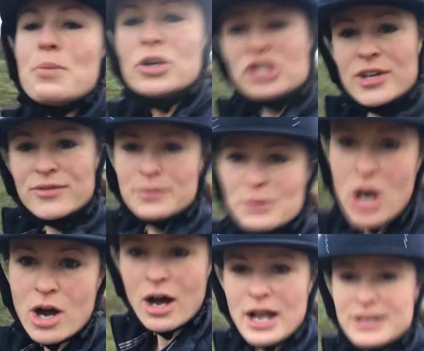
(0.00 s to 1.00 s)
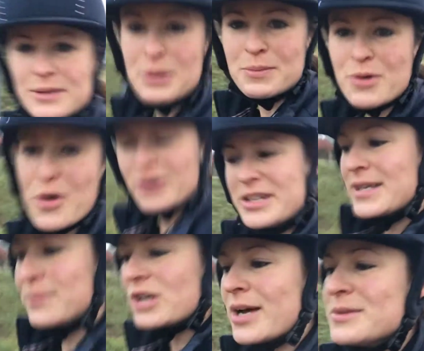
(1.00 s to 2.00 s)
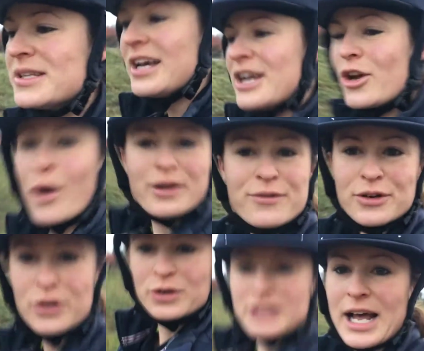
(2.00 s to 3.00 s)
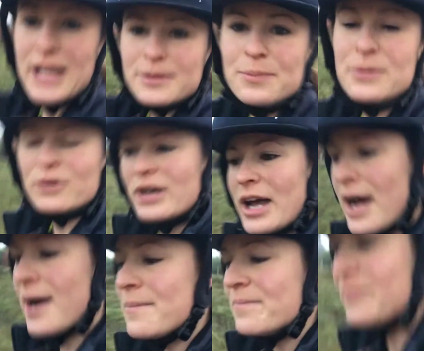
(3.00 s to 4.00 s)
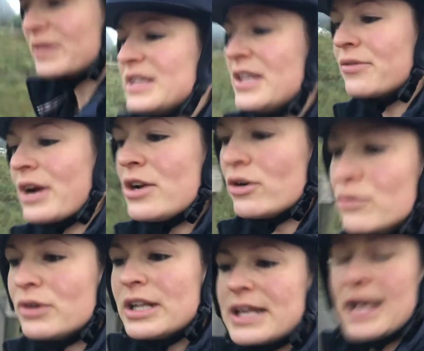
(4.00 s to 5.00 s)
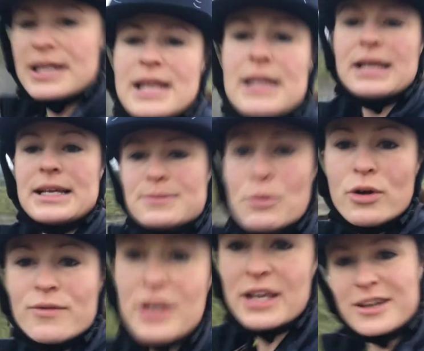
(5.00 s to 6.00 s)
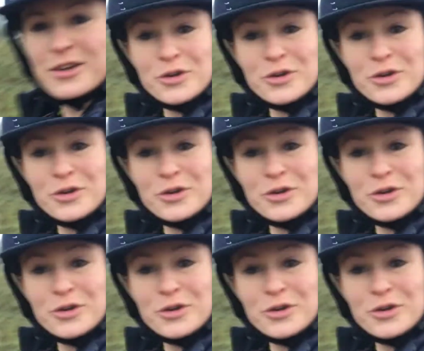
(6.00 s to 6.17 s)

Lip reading: pushing from behind a bit more, and sometimes going for a good gallop in the arena, or really getting their legs moving,